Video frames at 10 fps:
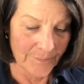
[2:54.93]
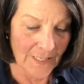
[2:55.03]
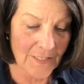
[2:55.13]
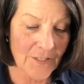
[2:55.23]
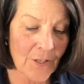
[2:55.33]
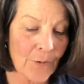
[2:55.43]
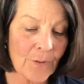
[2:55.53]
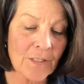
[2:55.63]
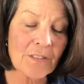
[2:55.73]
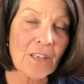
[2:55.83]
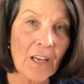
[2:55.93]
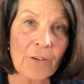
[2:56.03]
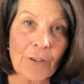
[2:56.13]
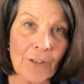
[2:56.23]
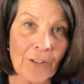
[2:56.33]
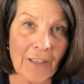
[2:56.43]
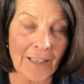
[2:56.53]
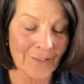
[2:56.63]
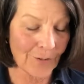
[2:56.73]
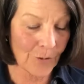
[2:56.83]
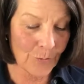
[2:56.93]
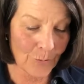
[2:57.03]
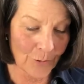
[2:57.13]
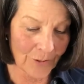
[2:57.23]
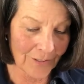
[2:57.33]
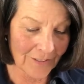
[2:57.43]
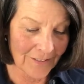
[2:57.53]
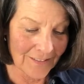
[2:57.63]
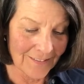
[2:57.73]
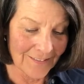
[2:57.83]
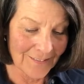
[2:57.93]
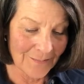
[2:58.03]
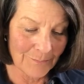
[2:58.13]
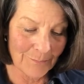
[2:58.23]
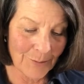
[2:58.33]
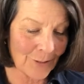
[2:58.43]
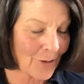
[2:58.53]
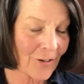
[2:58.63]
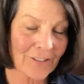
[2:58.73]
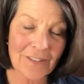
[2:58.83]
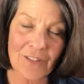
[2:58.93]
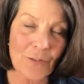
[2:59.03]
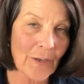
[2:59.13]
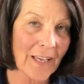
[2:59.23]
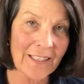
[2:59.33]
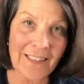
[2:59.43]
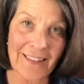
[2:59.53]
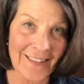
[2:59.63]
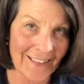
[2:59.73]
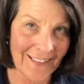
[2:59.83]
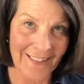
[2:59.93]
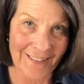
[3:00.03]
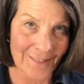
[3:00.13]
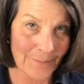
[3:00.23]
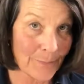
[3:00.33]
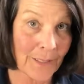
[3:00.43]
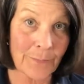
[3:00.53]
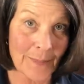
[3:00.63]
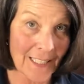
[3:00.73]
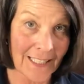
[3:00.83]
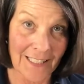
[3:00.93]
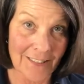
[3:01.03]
as though this terror at the core belongs to anything but me.